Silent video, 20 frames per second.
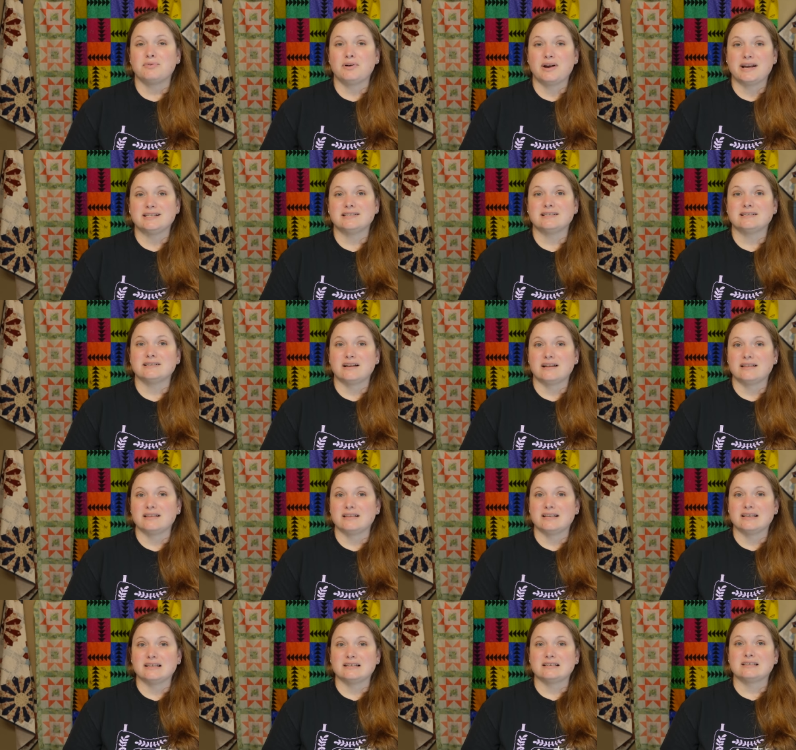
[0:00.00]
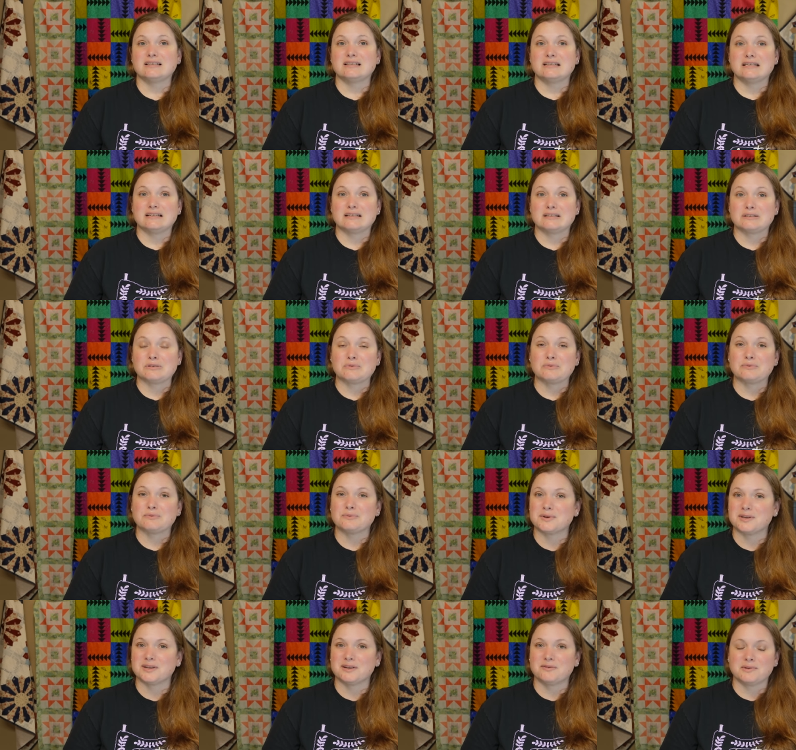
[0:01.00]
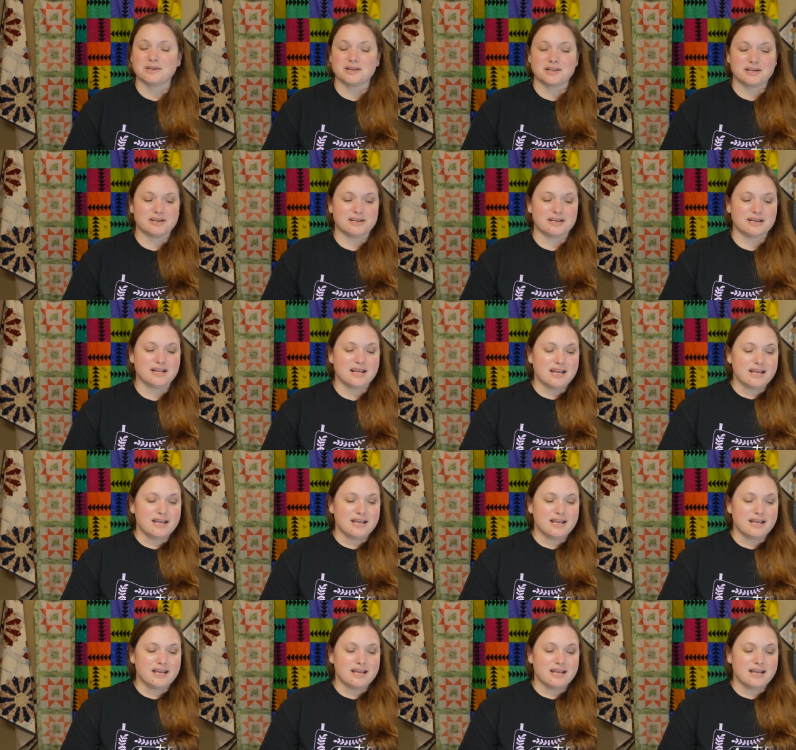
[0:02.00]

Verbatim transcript: prices on this is really, really good.